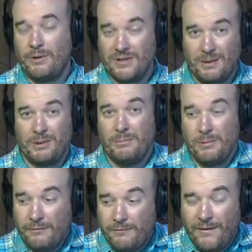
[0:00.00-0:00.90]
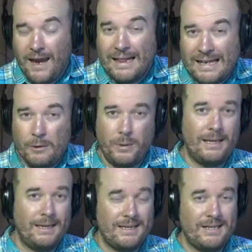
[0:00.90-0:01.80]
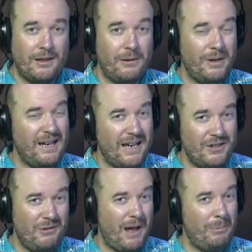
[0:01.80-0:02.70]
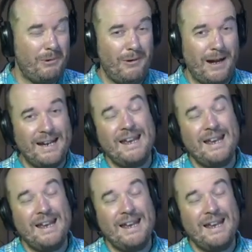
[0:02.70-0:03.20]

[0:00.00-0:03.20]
because I'm going to move fairly quickly so that we can get you up and running